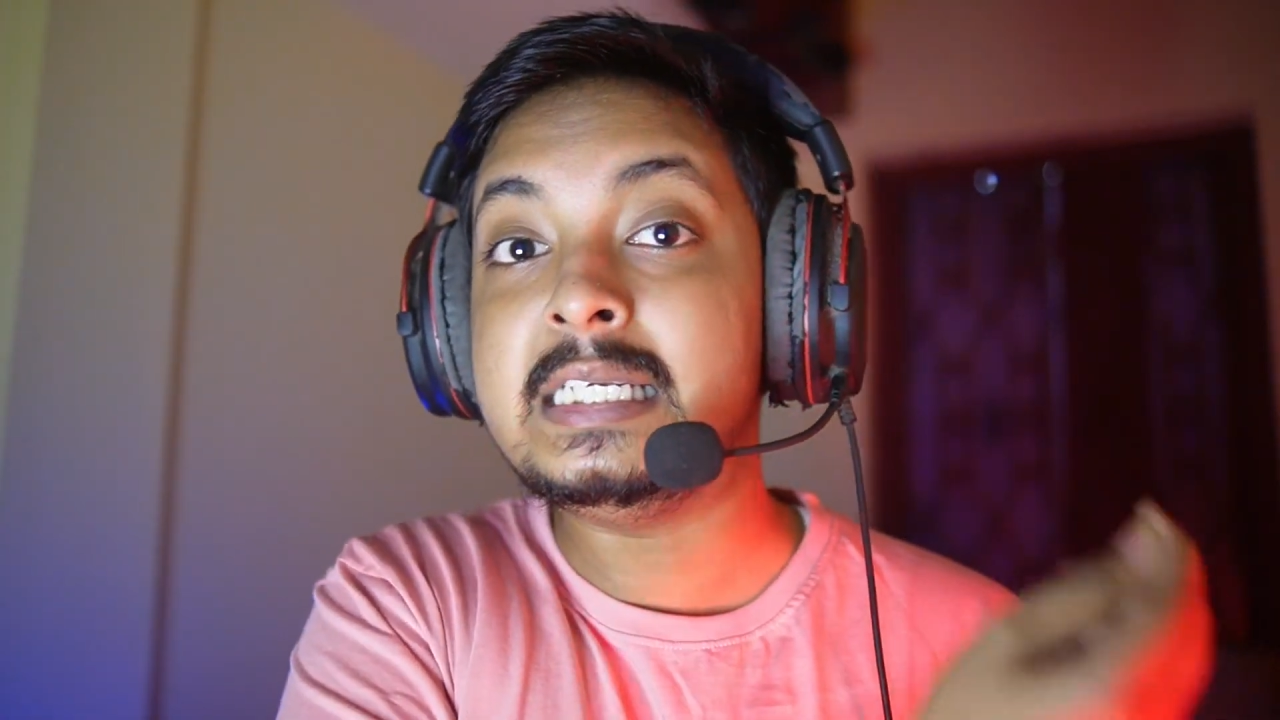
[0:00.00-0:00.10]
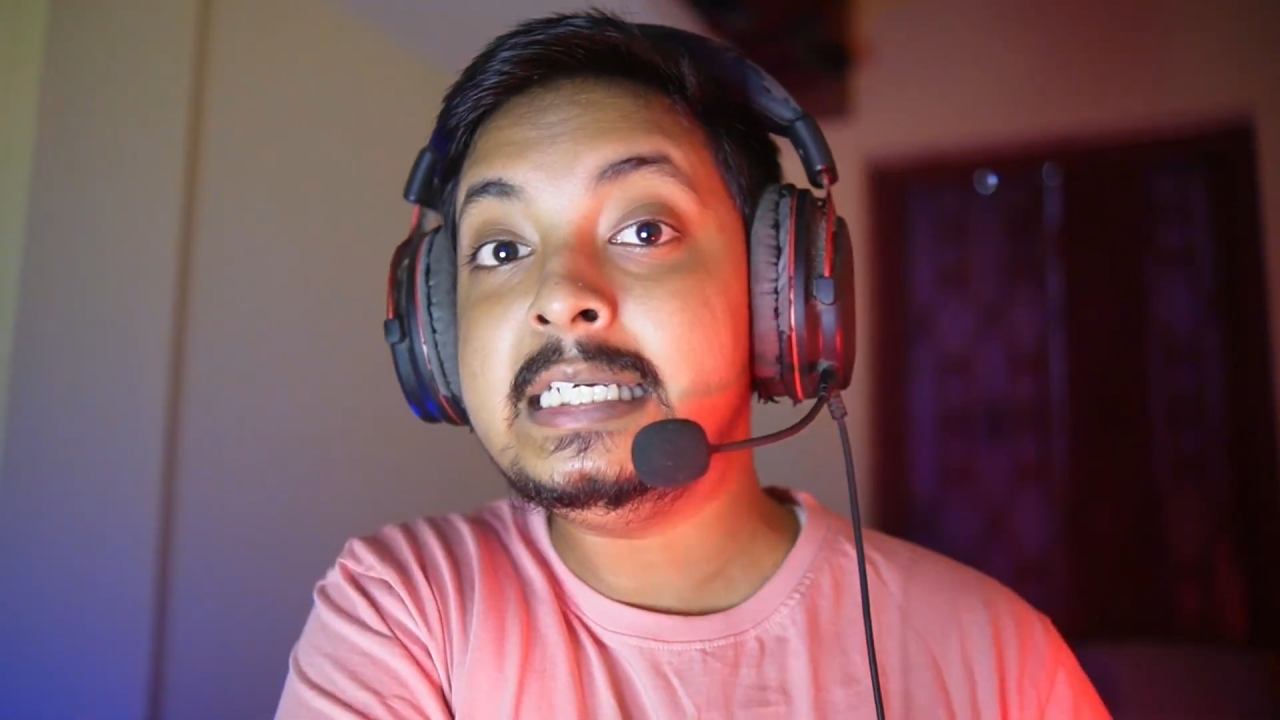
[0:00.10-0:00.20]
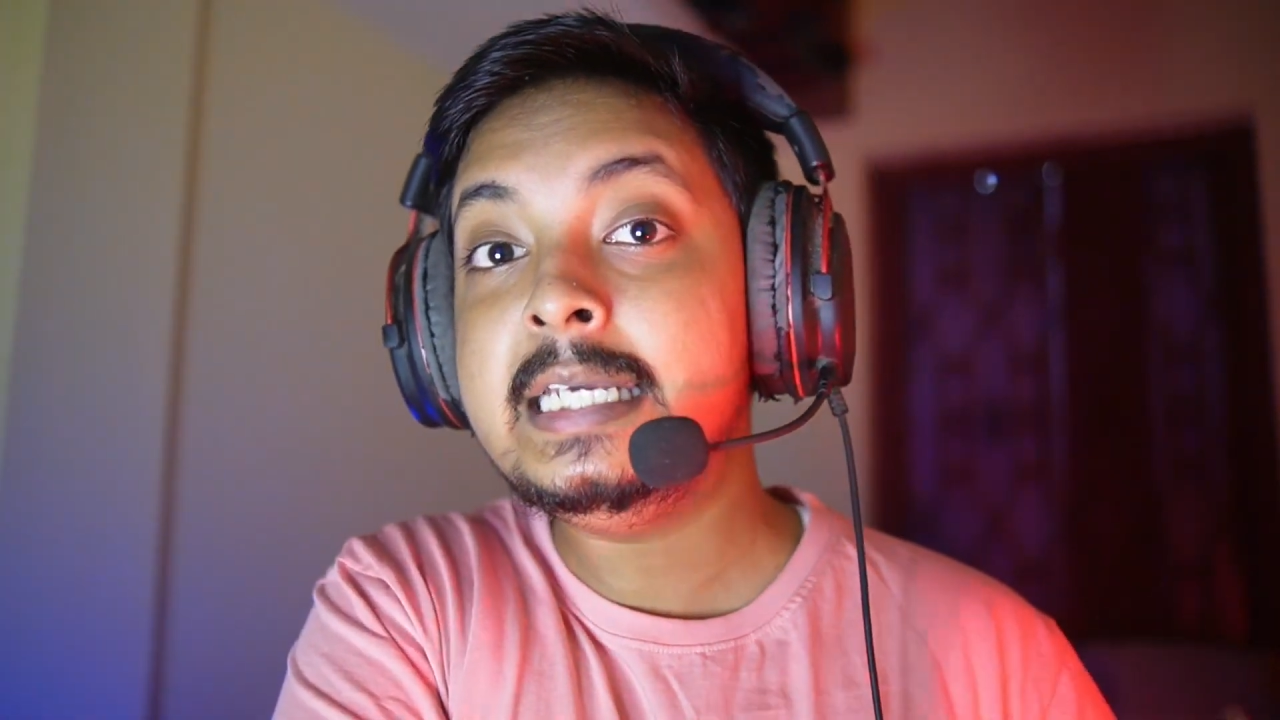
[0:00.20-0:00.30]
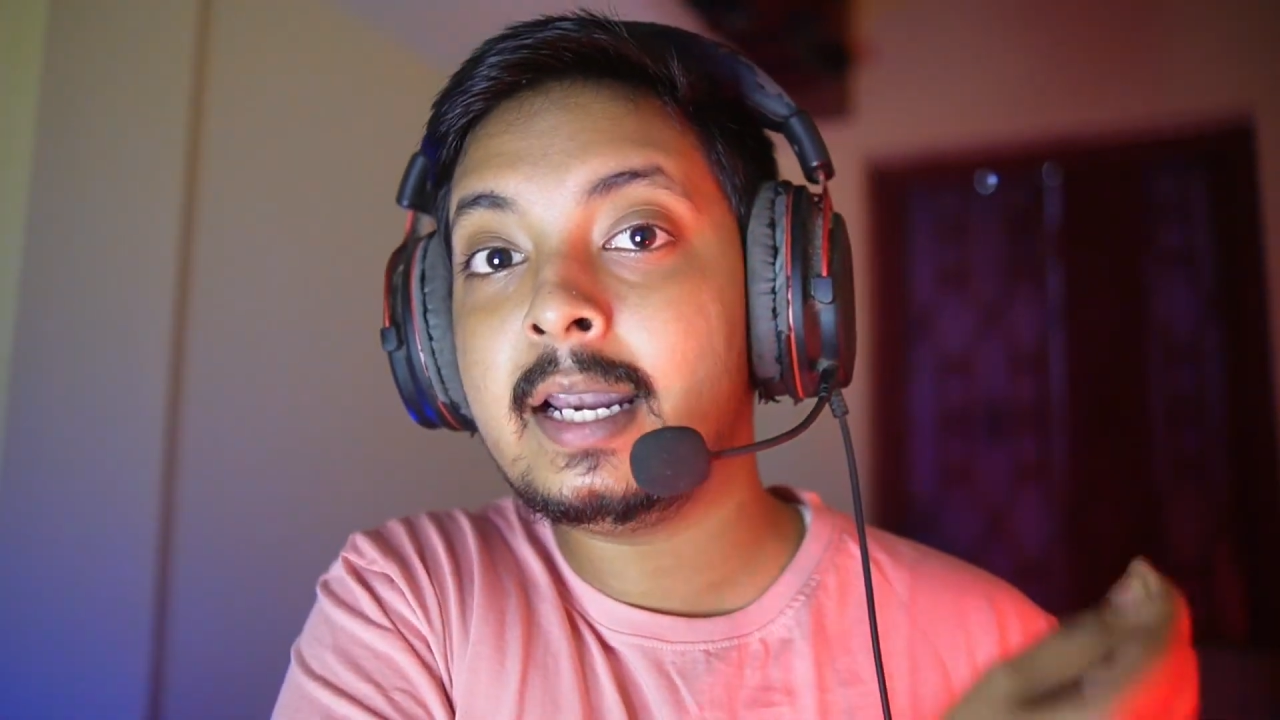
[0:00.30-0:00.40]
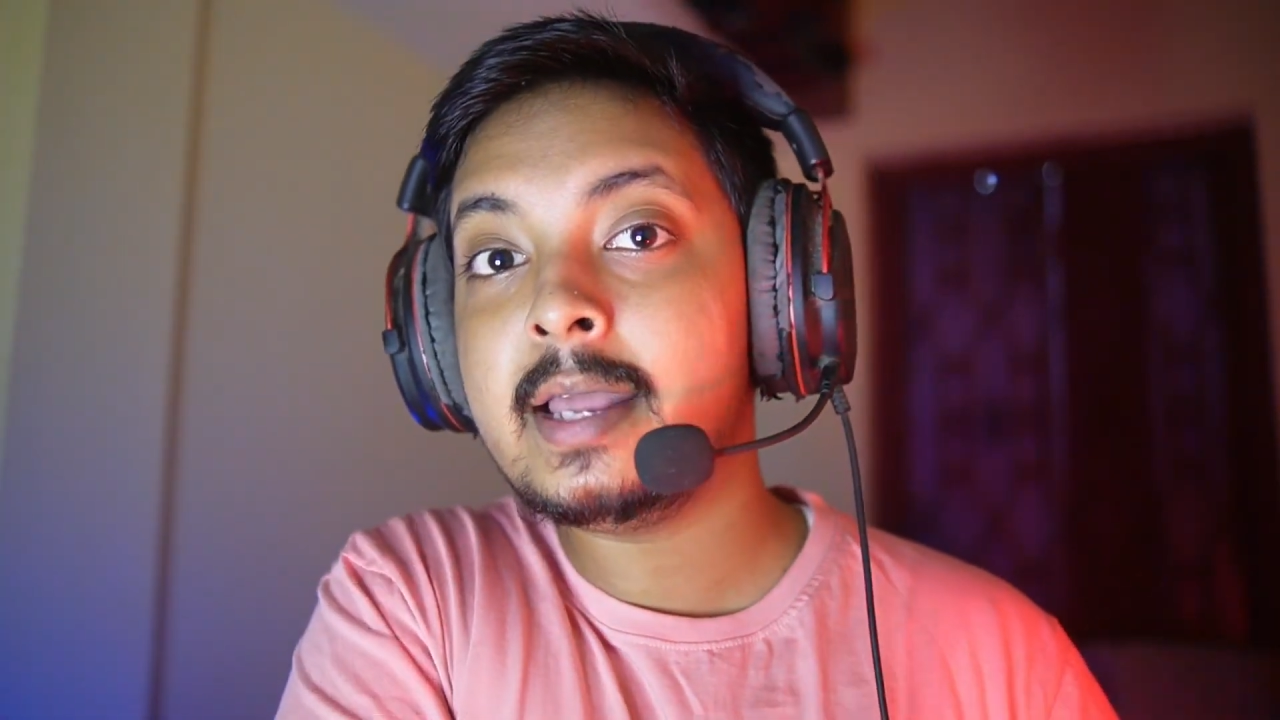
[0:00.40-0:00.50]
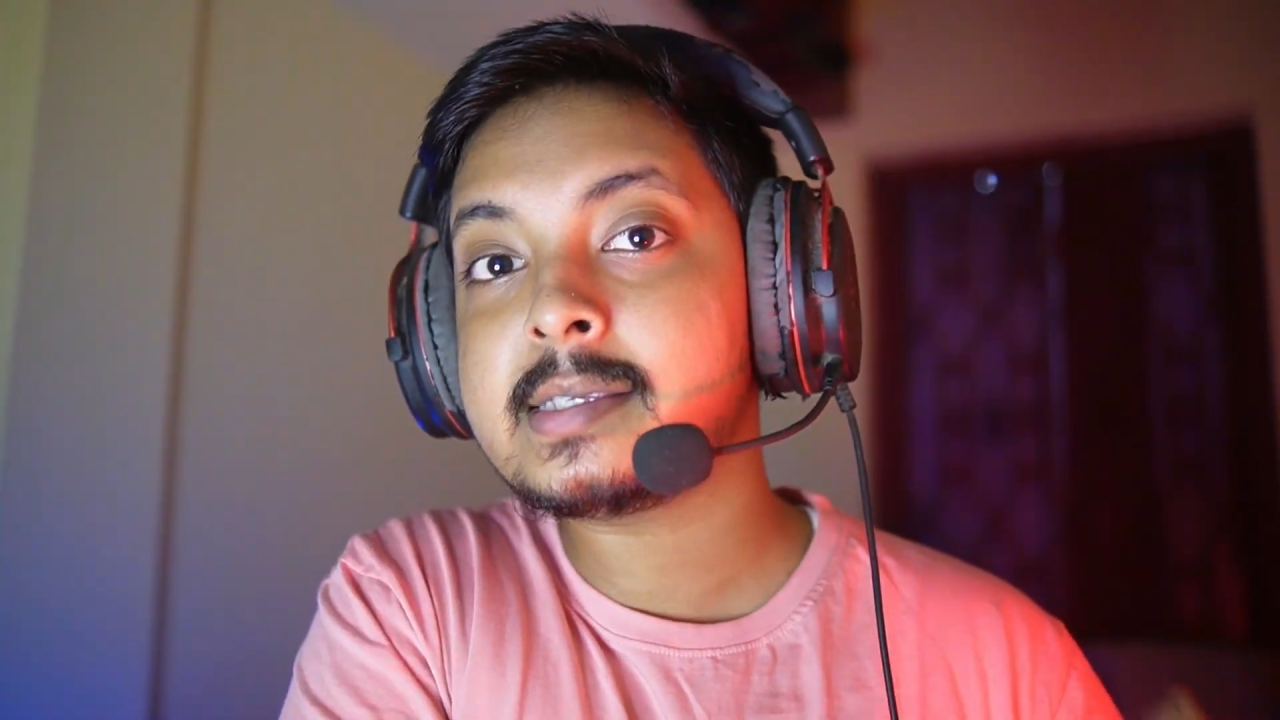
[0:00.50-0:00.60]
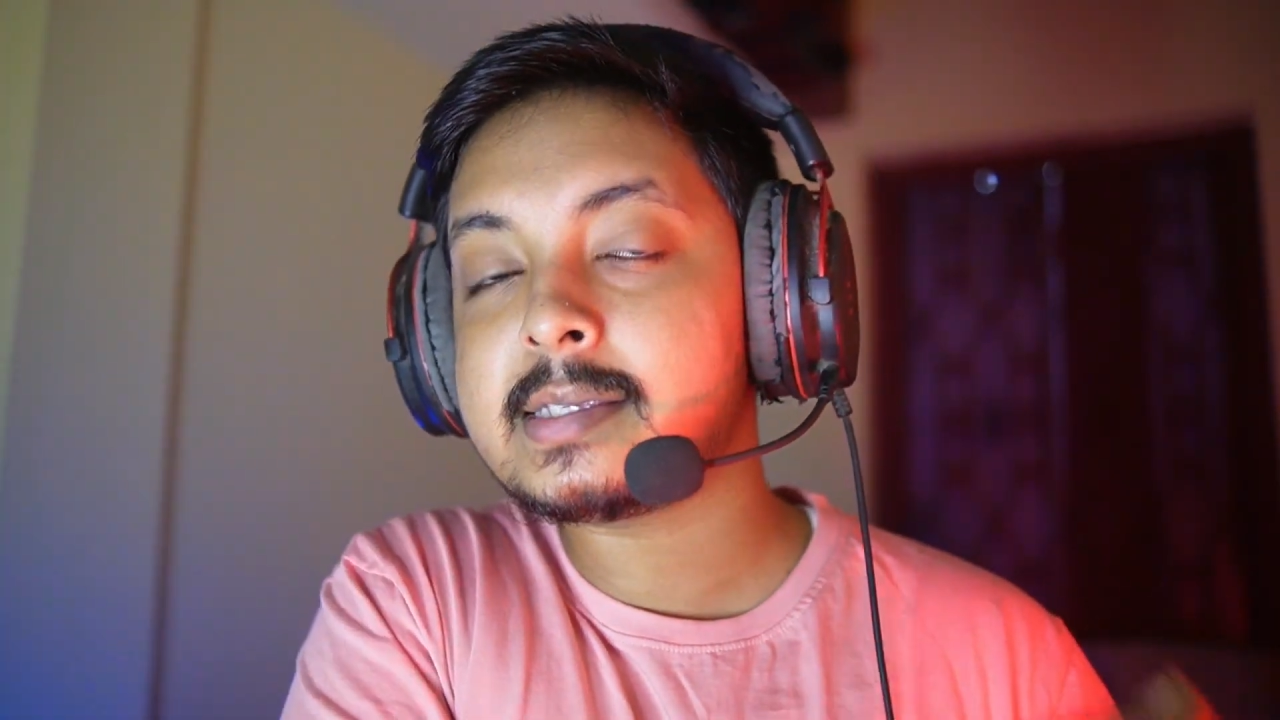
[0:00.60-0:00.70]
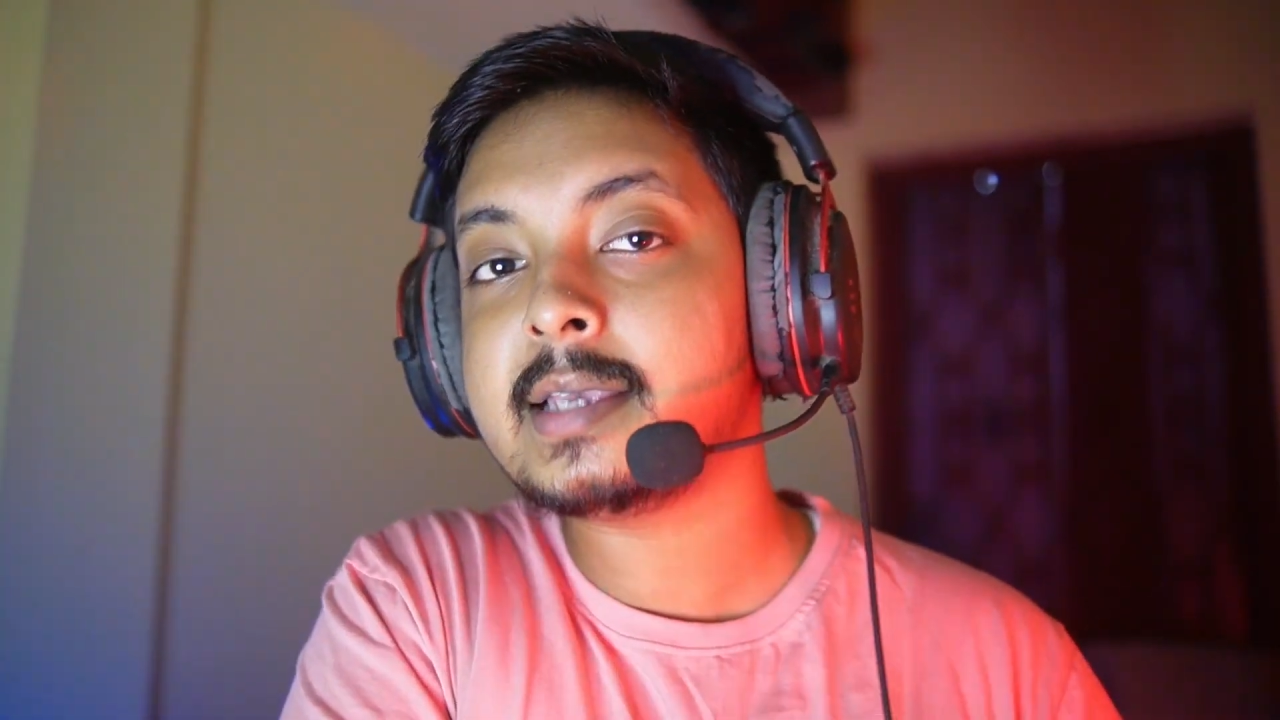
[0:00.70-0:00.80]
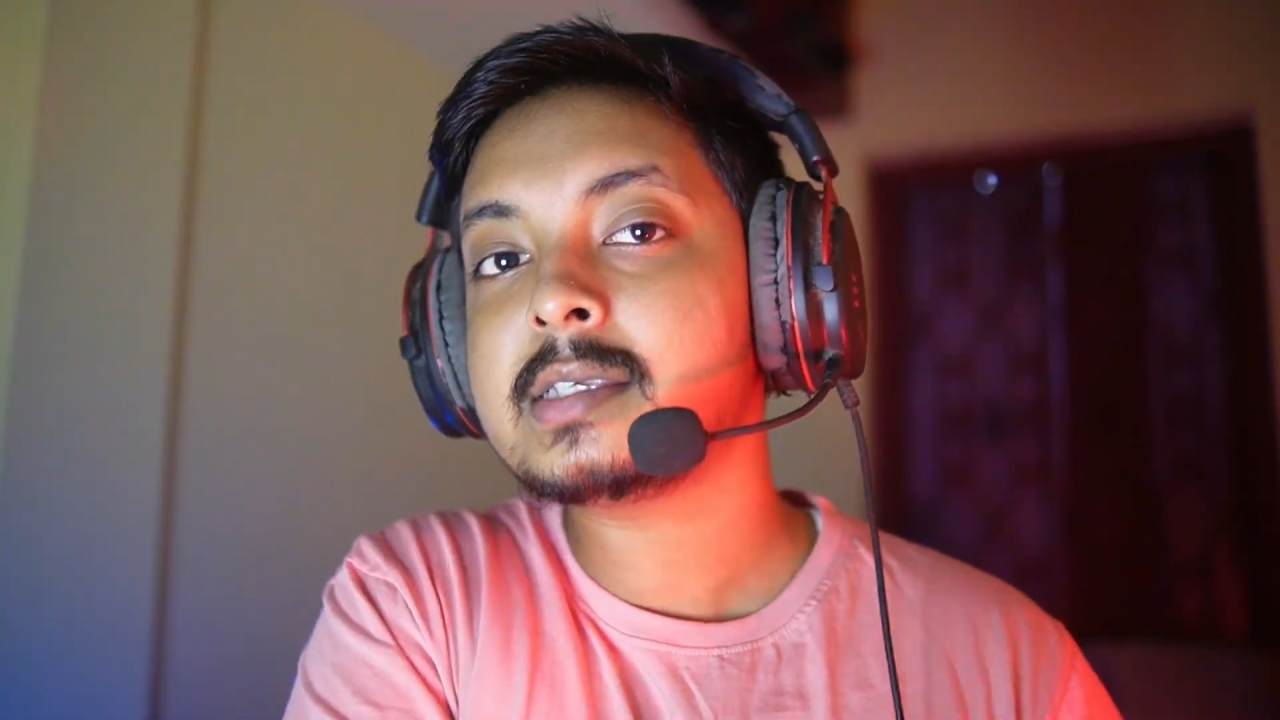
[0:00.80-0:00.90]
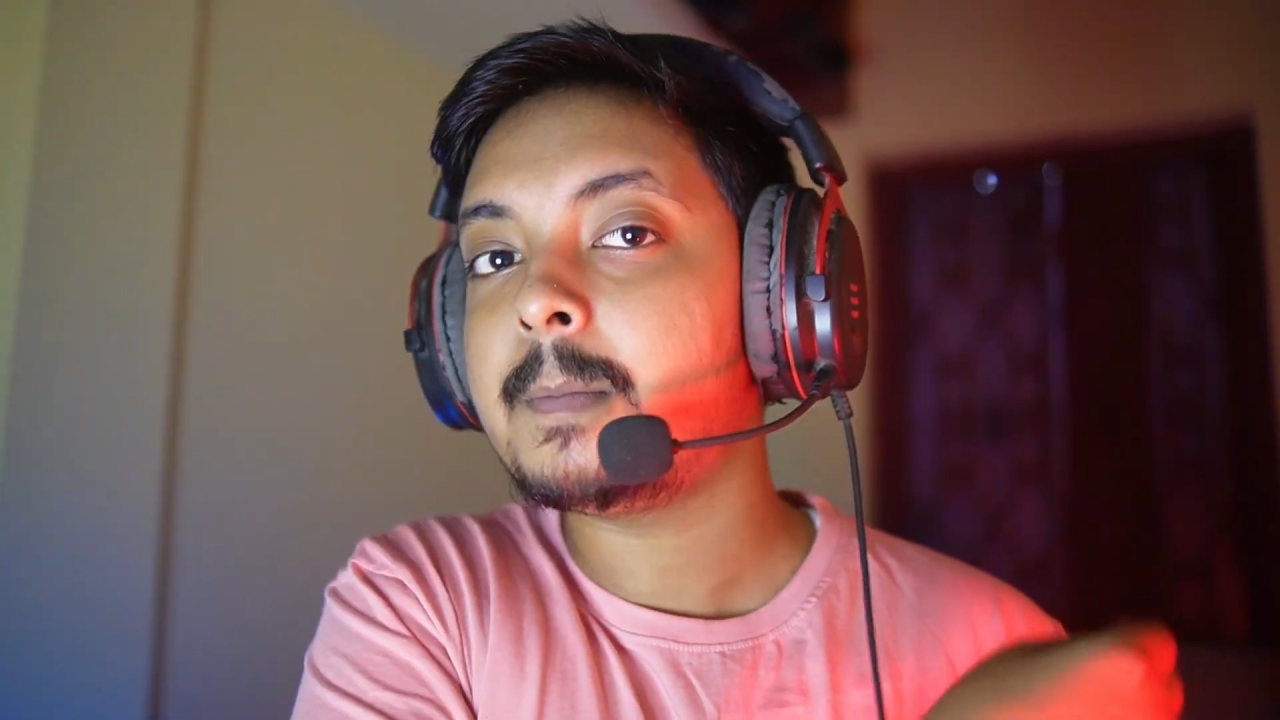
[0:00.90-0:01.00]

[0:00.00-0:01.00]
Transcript: DLSS